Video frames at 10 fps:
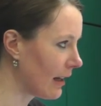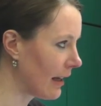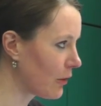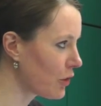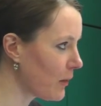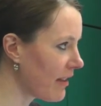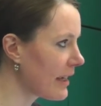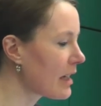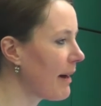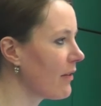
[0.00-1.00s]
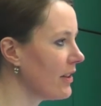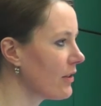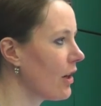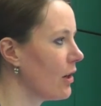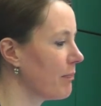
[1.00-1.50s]
How should we think about
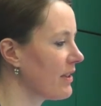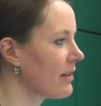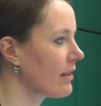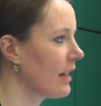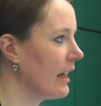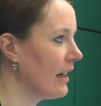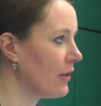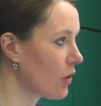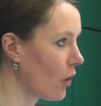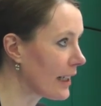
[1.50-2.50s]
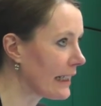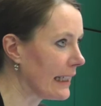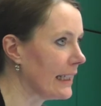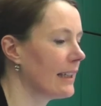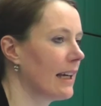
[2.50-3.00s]
these terms
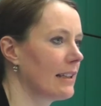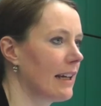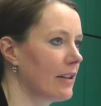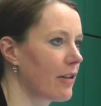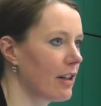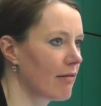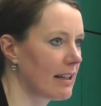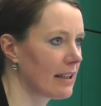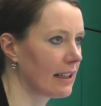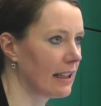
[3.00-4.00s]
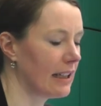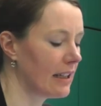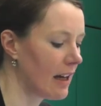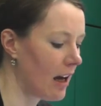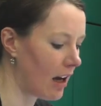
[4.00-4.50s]
historically and theoretically?
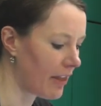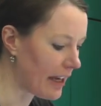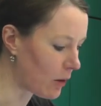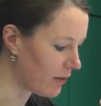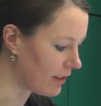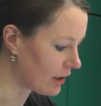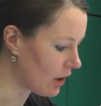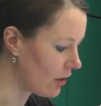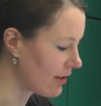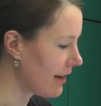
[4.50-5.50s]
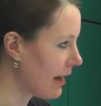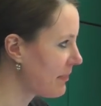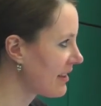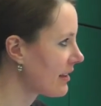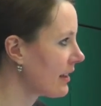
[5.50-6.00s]
Are they equivalent
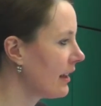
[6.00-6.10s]
concepts?